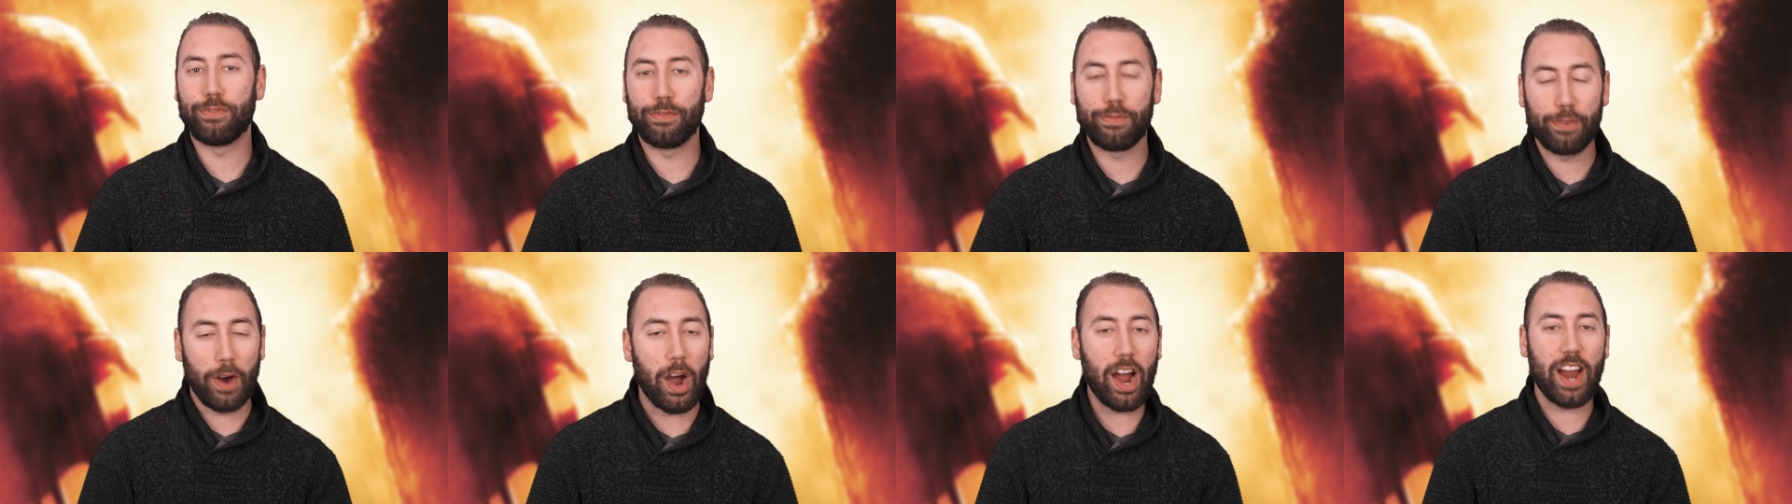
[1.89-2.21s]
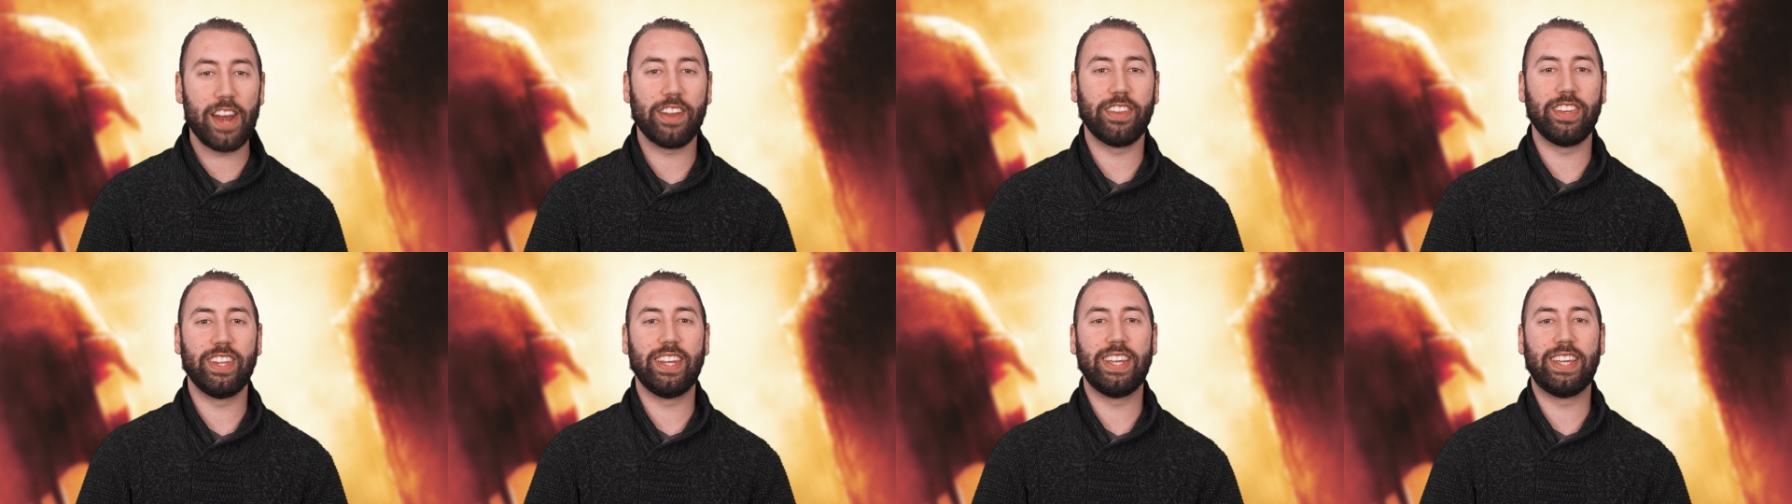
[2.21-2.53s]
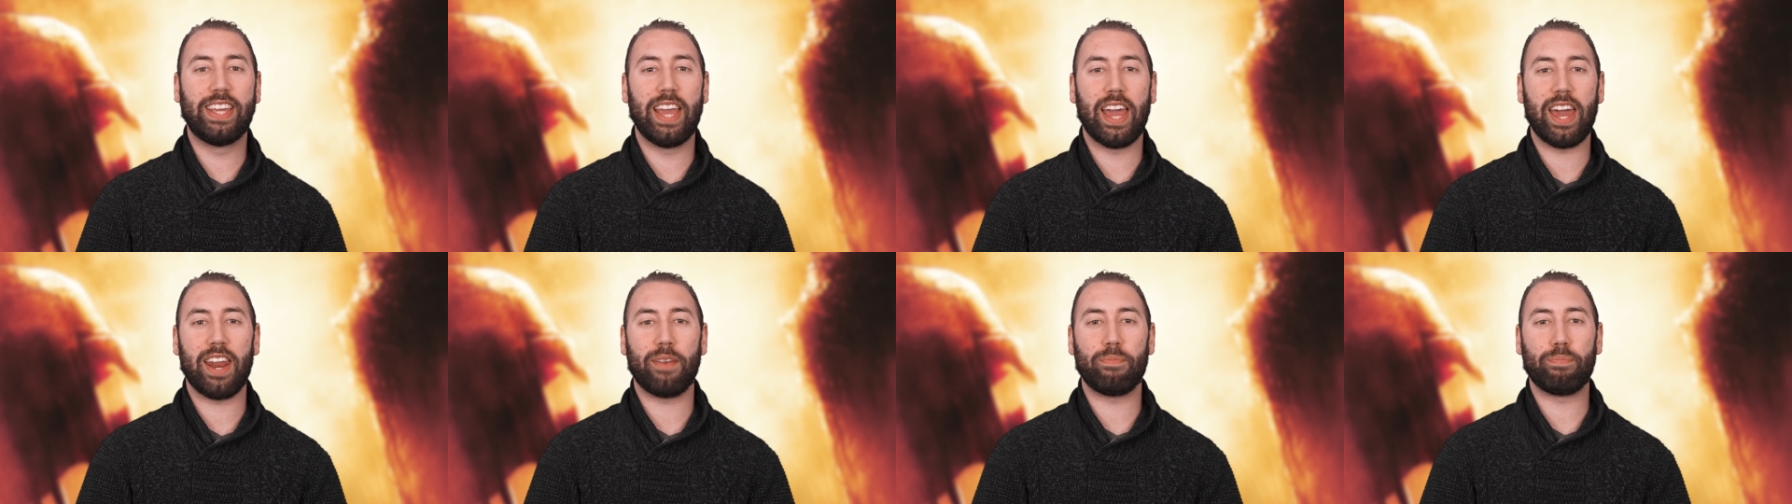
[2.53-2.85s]
finally
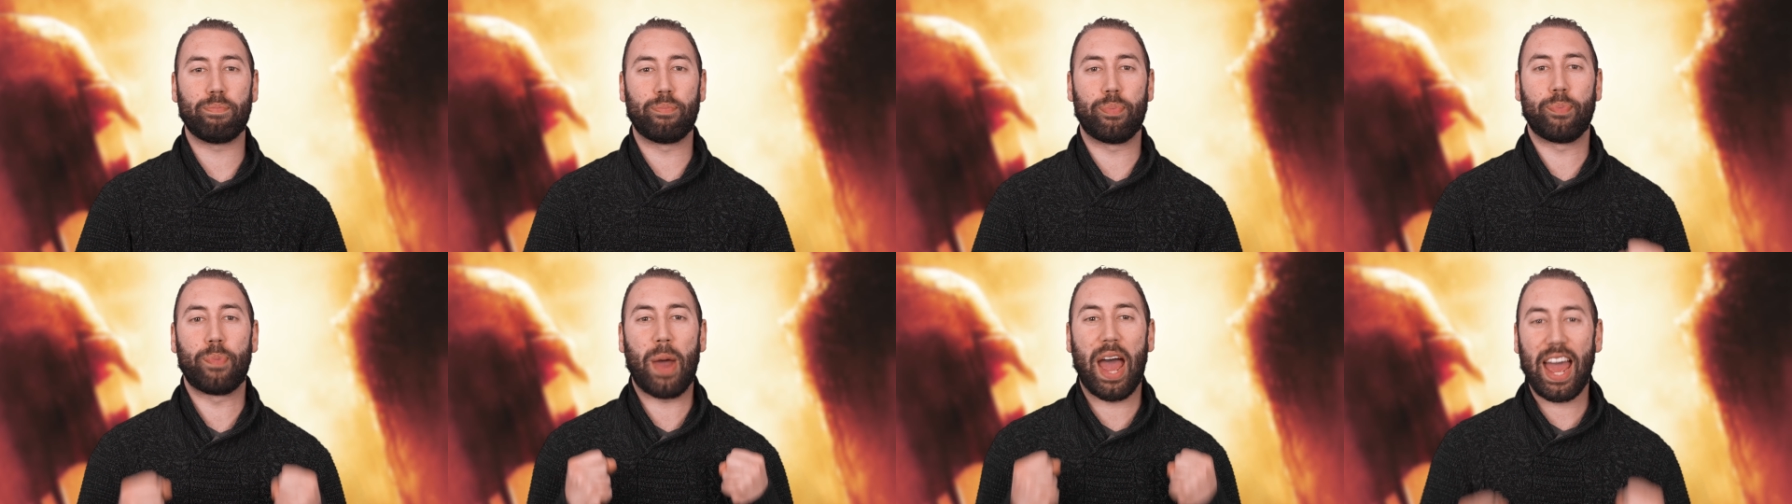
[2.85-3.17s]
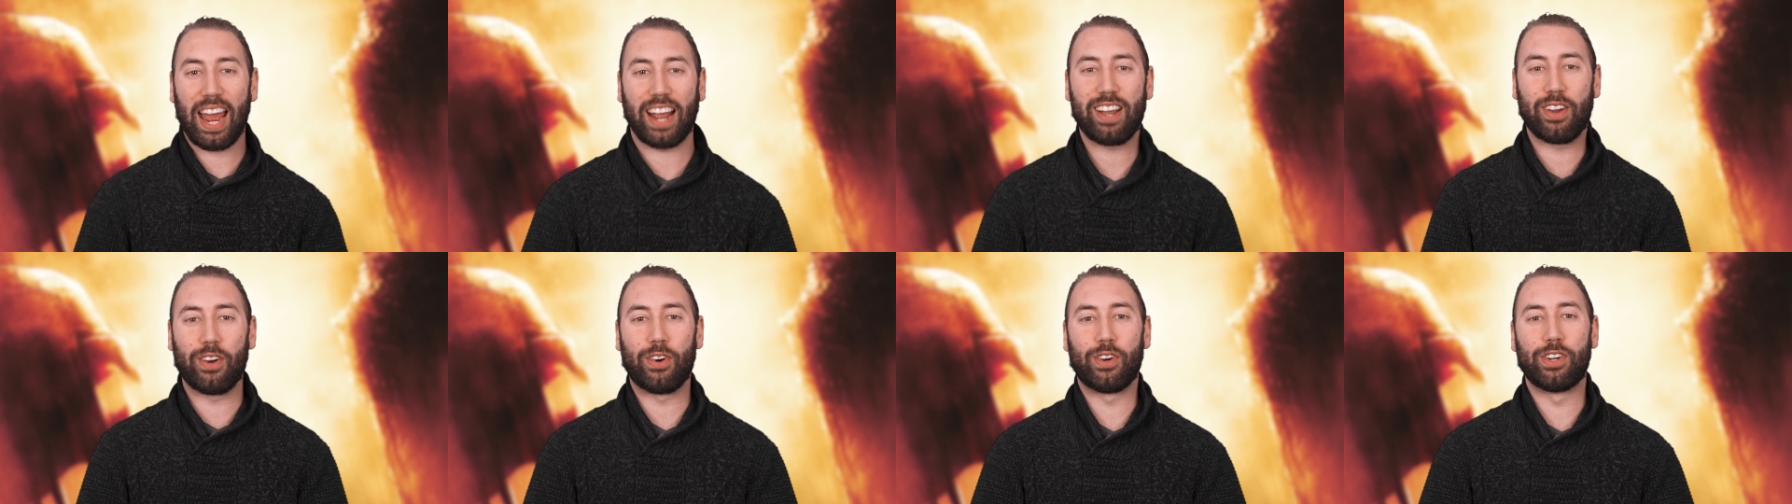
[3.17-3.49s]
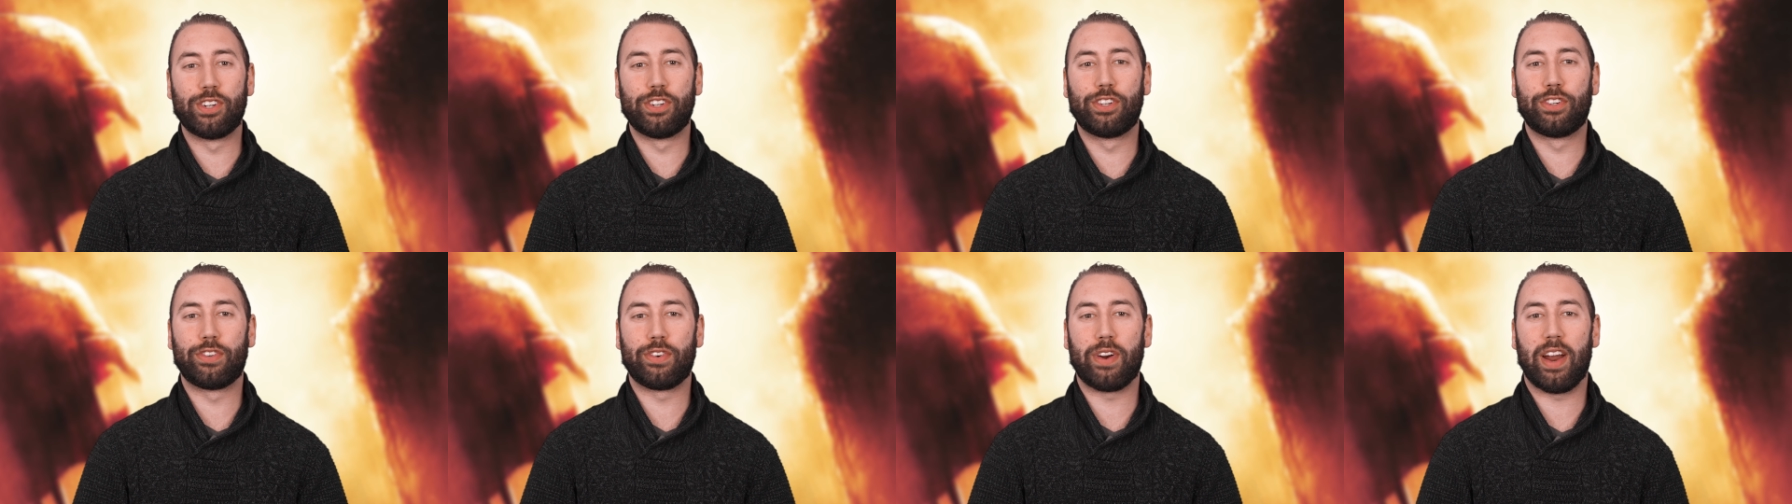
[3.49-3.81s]
get back
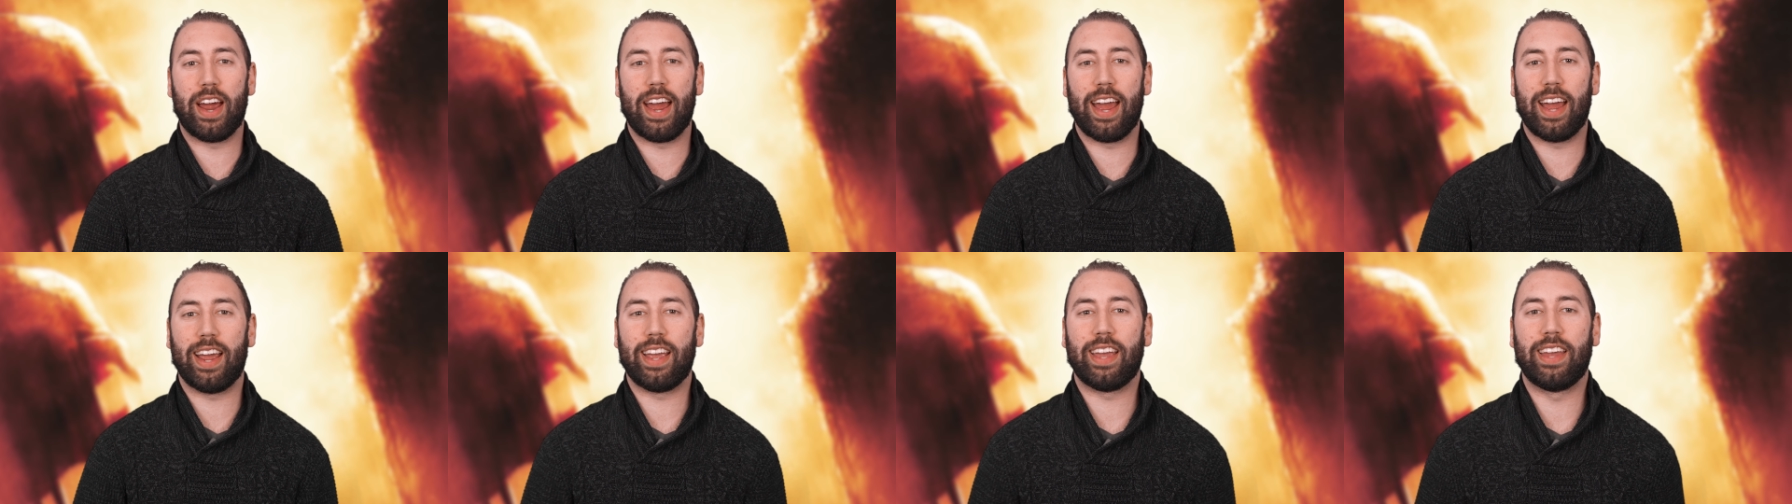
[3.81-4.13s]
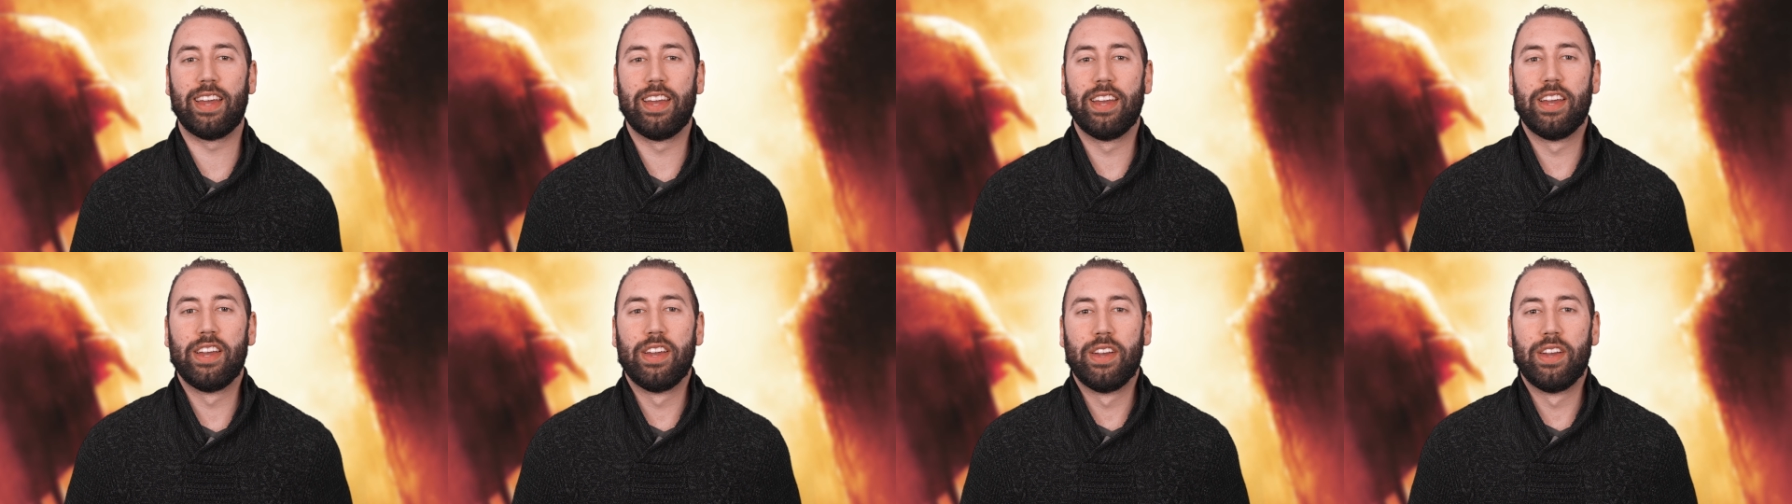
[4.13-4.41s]
on track?